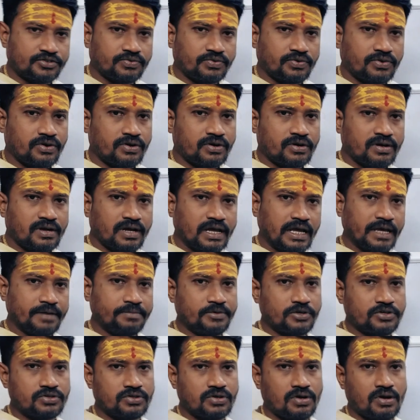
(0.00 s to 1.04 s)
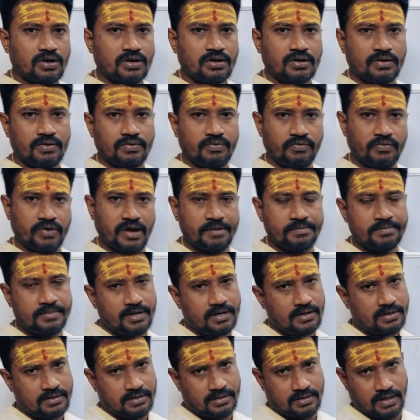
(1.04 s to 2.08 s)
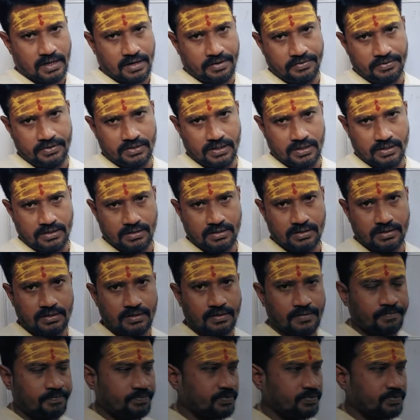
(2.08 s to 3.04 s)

for Amazon Web Services.